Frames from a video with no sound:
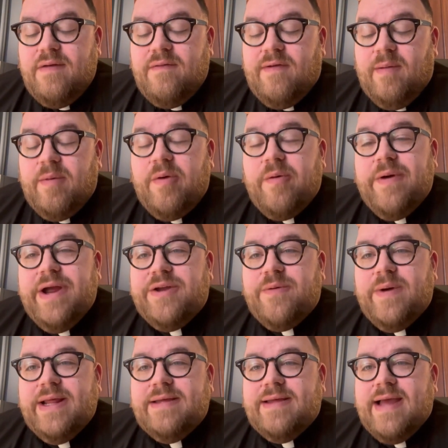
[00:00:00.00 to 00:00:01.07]
February
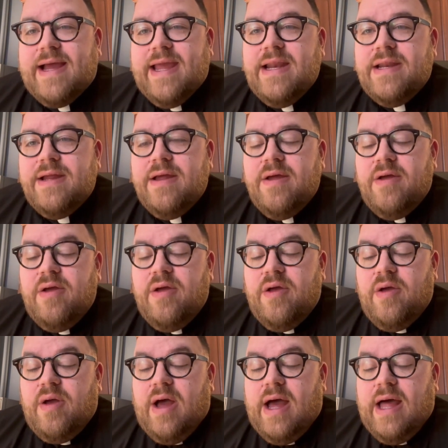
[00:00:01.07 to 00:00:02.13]
22nd.
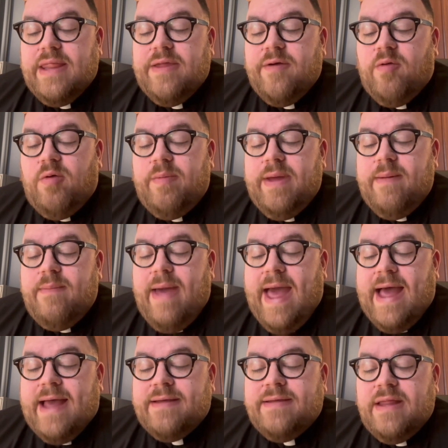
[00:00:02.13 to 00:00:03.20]
There will be
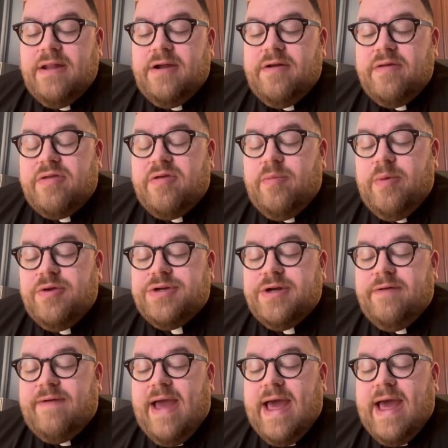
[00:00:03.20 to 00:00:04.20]
Mass and the distribution of